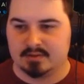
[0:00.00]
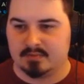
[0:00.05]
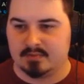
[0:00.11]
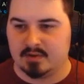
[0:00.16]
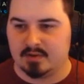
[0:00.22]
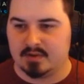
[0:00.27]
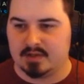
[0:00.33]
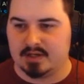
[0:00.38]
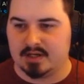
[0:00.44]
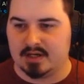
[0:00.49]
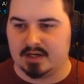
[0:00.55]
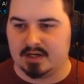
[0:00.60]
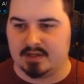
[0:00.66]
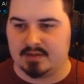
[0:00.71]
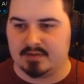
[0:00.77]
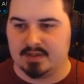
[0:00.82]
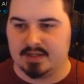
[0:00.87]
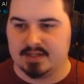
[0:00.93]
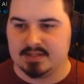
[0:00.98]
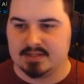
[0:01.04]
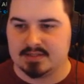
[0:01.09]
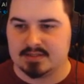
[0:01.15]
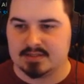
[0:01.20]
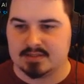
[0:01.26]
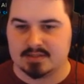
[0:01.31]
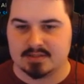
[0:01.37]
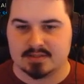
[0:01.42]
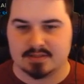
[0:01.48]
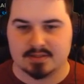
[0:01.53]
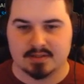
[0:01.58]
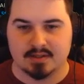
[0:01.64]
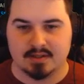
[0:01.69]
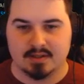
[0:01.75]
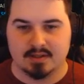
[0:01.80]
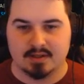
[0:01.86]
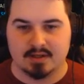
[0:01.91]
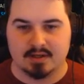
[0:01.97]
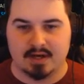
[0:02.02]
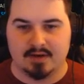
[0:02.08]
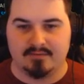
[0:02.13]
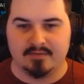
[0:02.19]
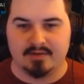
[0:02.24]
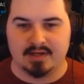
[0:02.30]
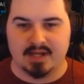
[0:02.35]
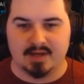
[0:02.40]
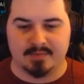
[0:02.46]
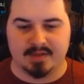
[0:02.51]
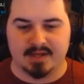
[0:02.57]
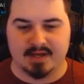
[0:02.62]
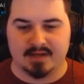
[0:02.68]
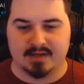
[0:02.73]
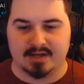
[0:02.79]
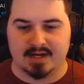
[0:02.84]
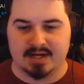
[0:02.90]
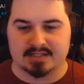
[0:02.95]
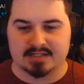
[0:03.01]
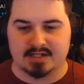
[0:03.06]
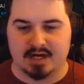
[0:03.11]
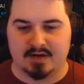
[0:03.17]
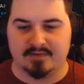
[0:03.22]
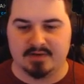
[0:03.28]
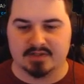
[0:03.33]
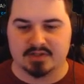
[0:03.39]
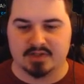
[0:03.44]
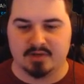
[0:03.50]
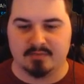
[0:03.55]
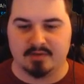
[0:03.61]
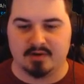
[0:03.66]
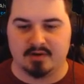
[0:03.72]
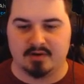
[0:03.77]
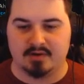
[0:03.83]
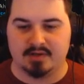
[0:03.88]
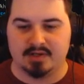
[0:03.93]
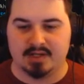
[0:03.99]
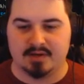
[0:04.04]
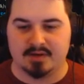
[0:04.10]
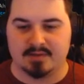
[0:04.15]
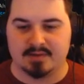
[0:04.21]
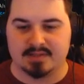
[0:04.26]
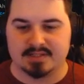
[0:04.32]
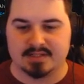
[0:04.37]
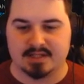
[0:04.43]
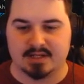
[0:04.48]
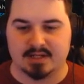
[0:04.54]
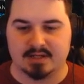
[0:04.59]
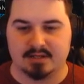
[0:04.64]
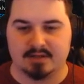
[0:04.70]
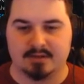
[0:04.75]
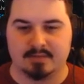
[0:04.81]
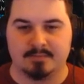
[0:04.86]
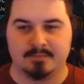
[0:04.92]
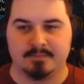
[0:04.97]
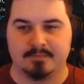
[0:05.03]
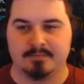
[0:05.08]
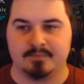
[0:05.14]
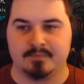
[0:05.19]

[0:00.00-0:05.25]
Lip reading: Let me go ahead and hide this. Coffin, yep, the guy's coffin is going to be on the other side.